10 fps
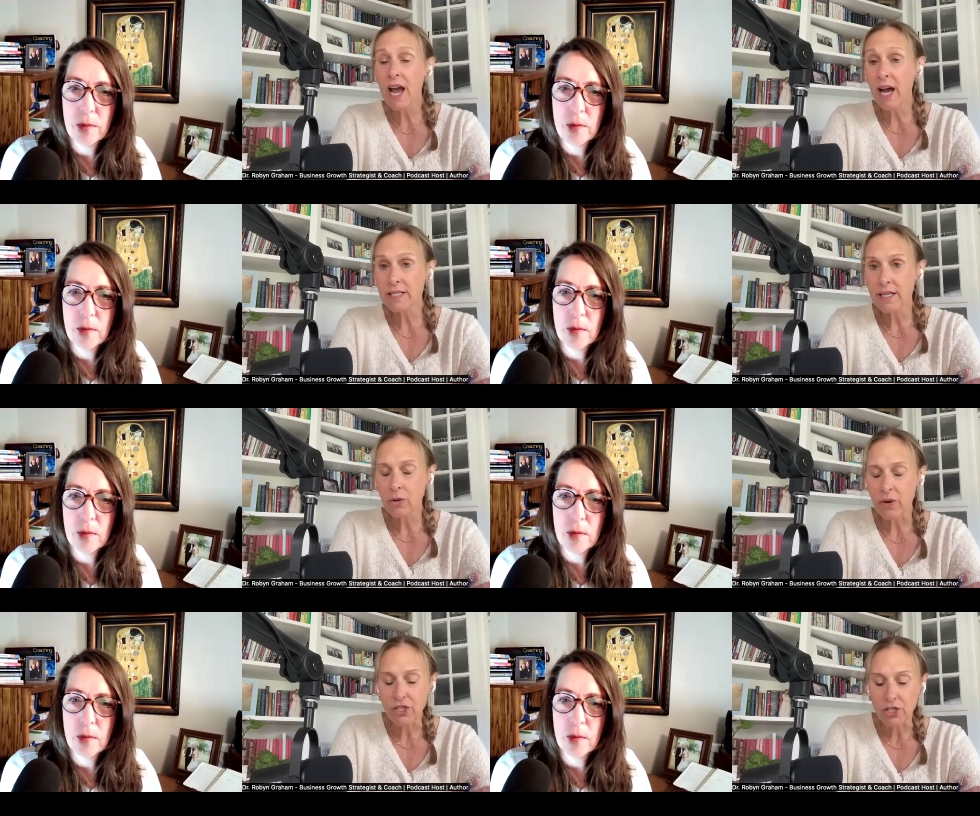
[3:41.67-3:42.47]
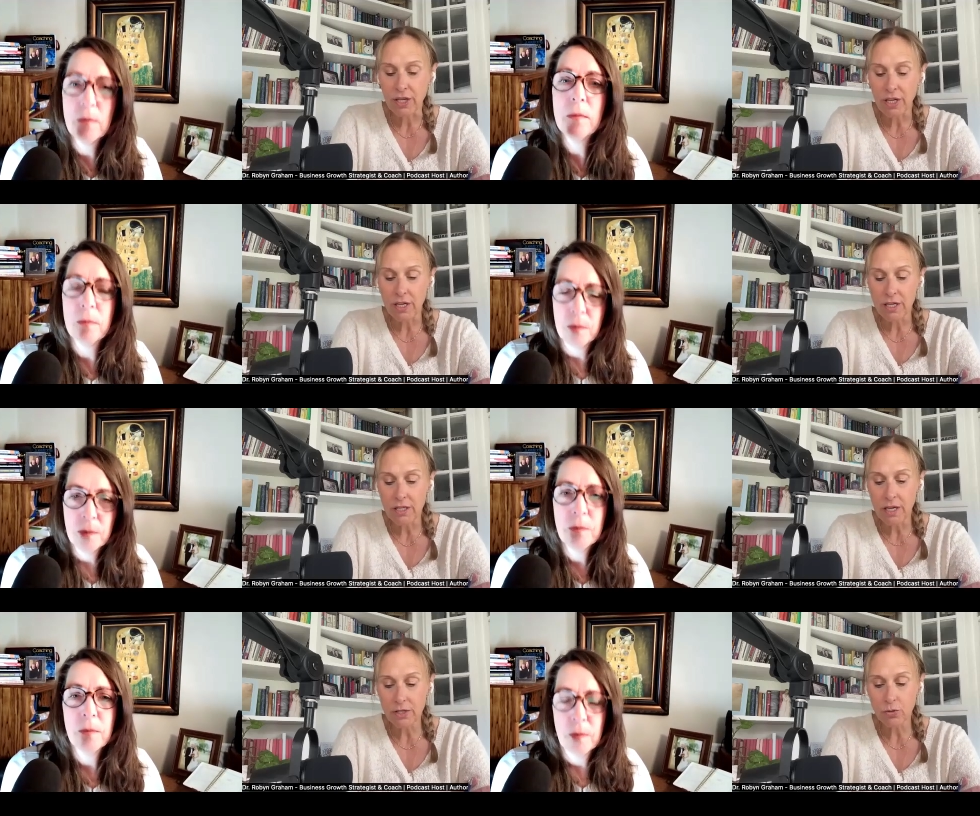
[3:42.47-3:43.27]
Speaker 1: I ask that question is
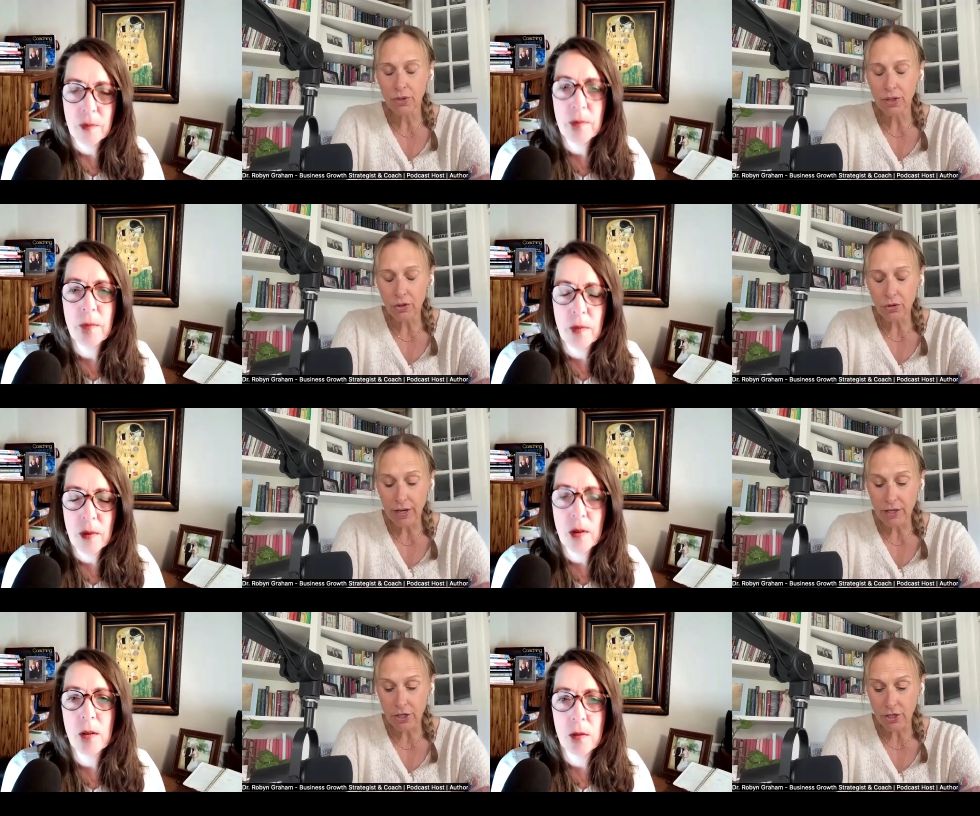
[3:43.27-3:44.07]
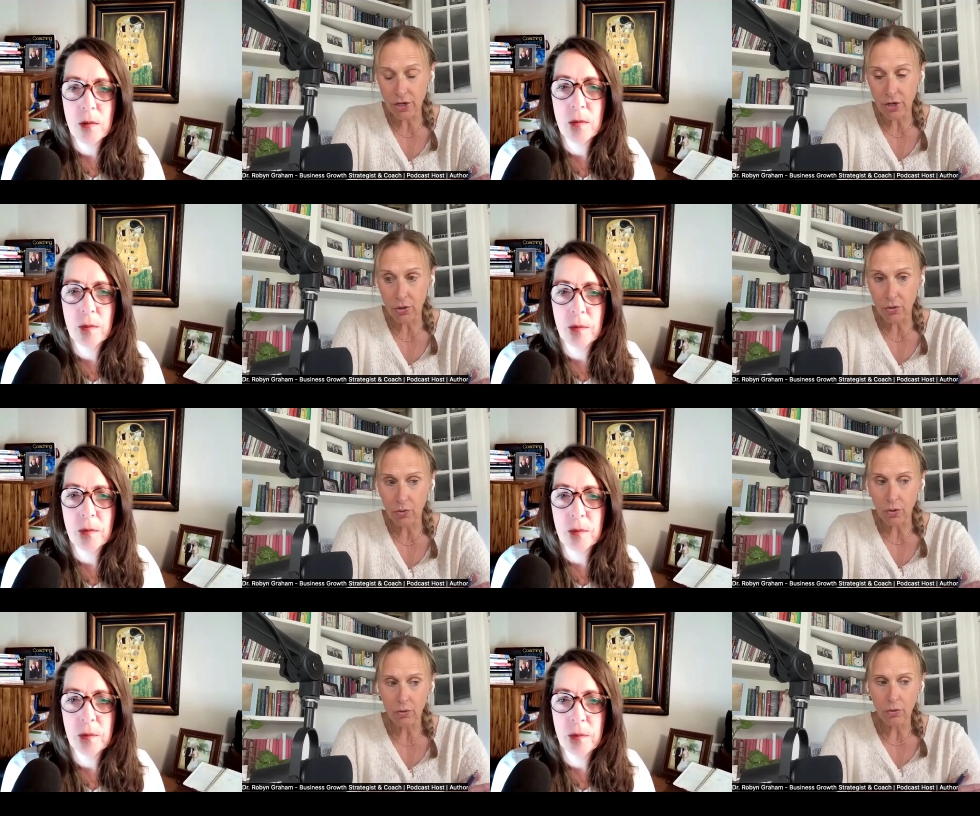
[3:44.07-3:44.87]
it's really great to know
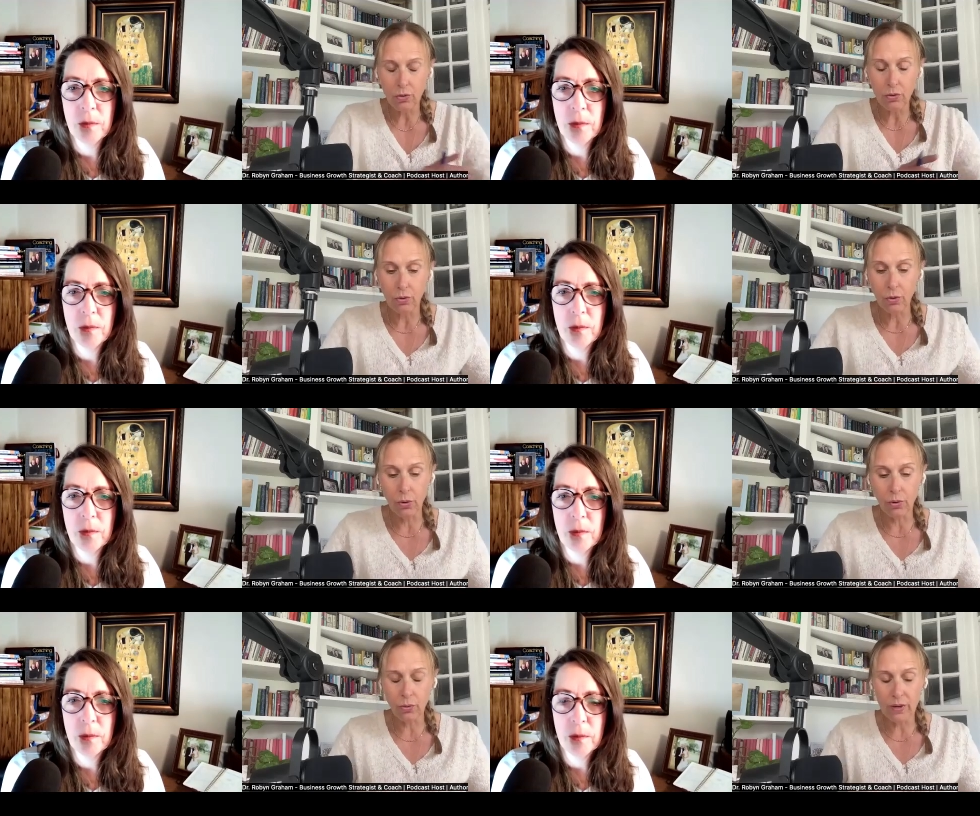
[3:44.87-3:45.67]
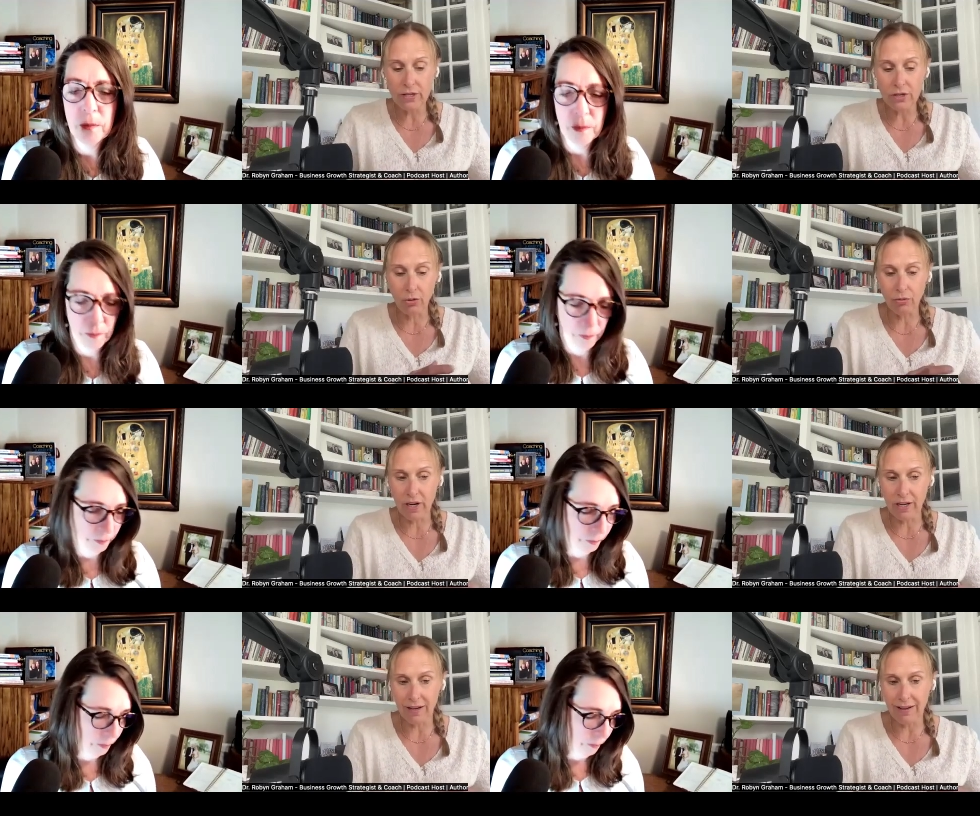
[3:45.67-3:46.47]
who is
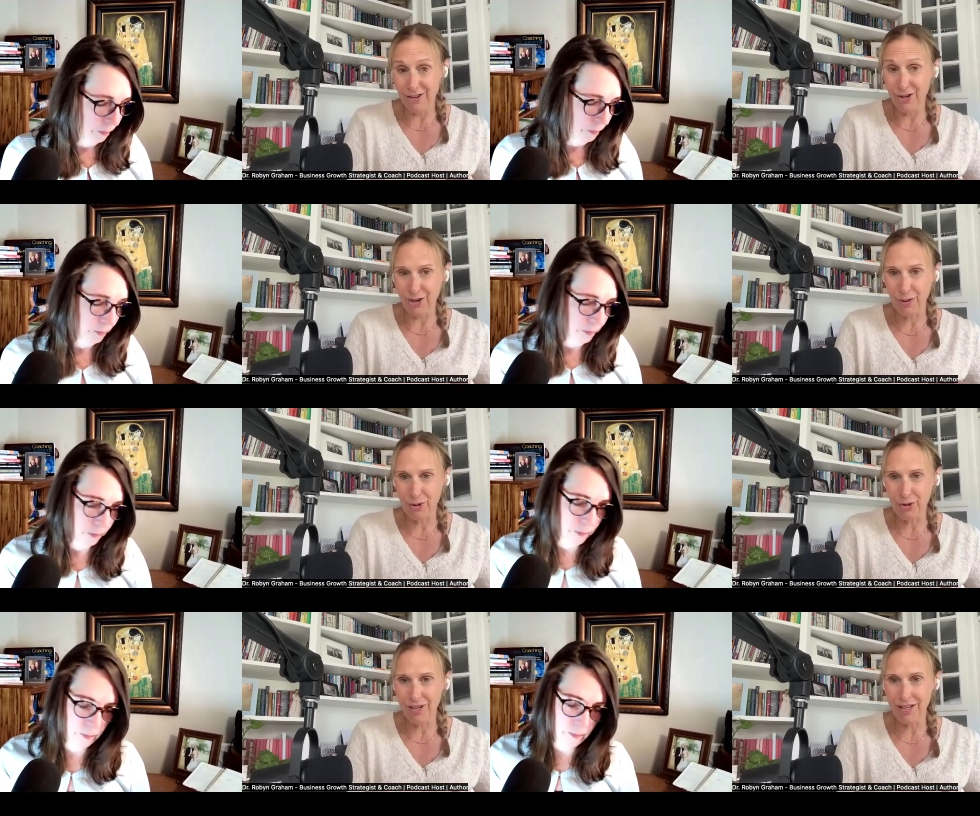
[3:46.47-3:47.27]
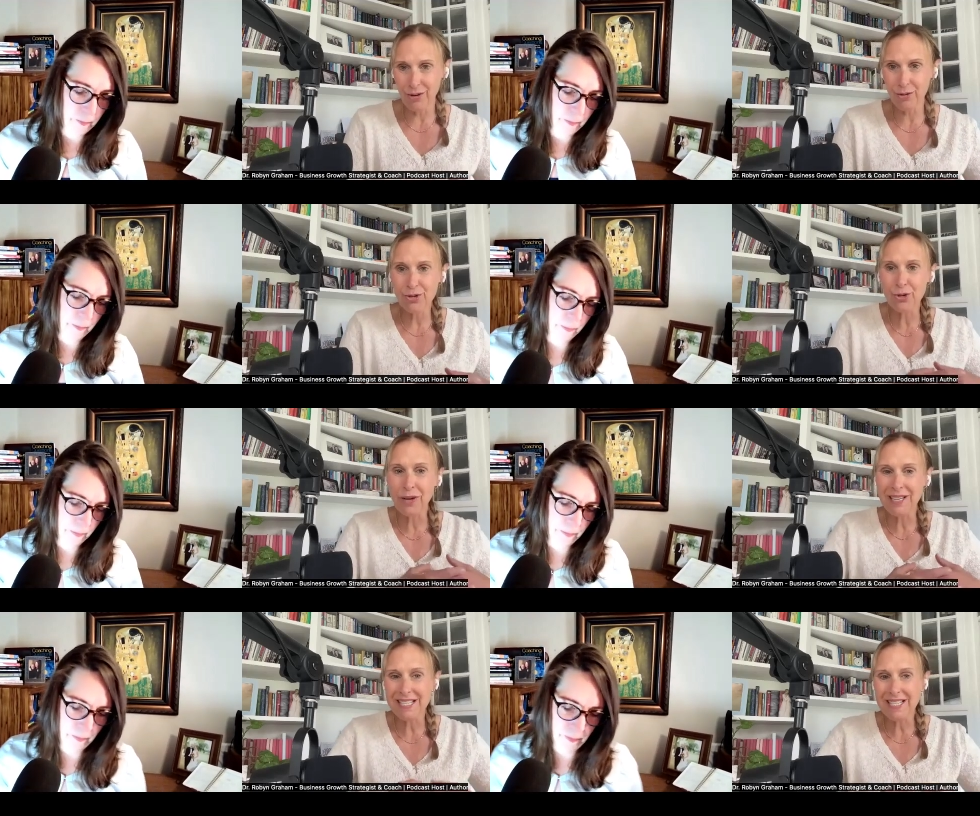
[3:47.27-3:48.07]
already in your community, who's
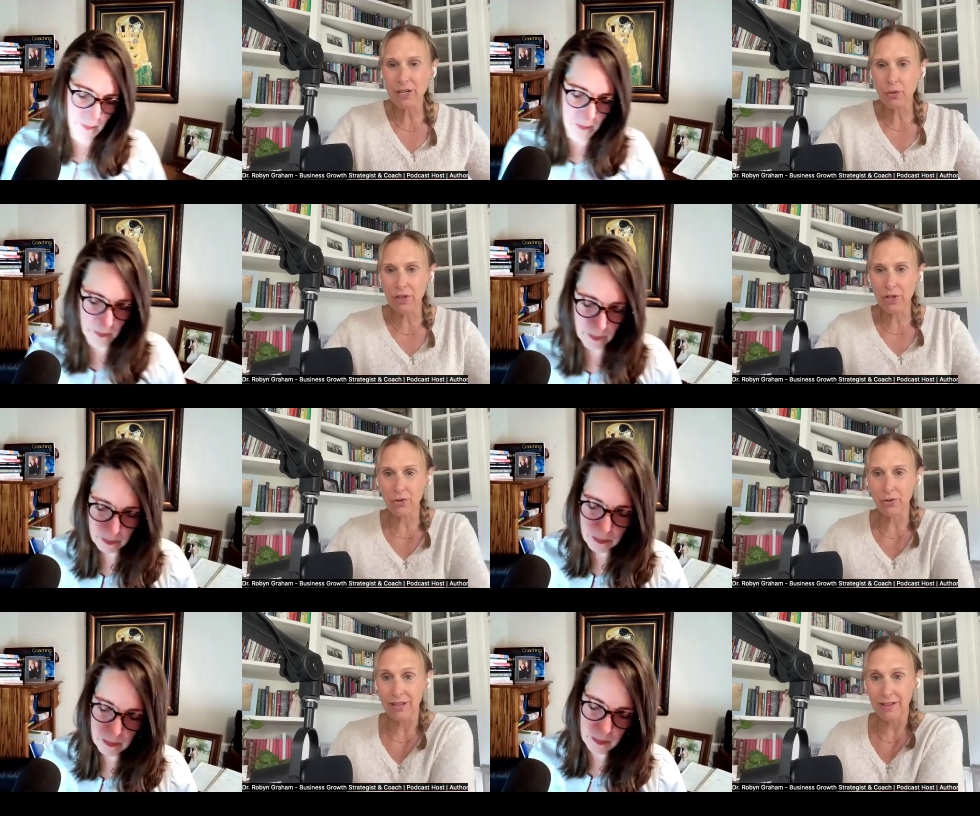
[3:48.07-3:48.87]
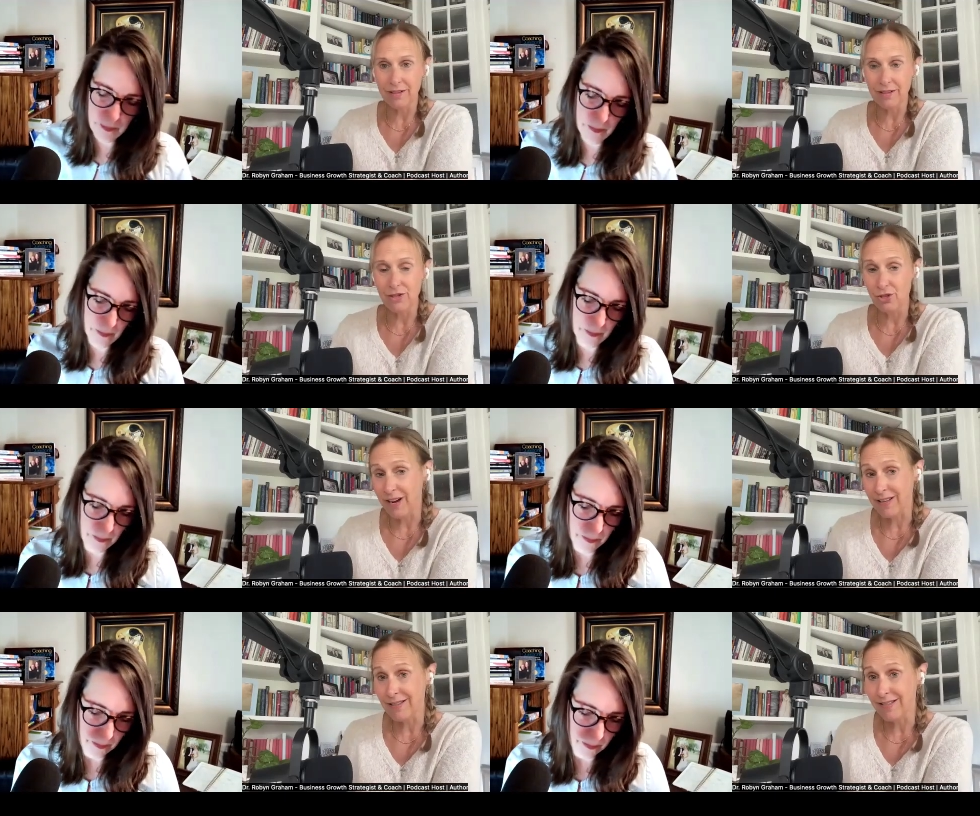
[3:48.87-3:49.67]
going to stick with you in this
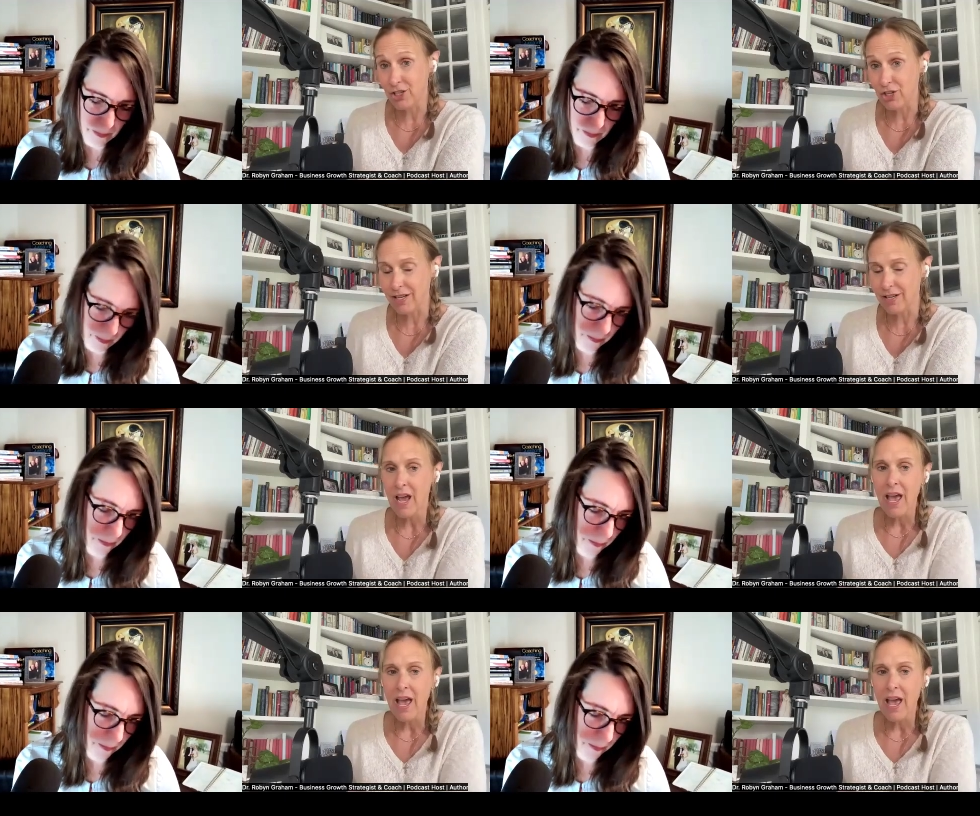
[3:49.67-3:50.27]
transition.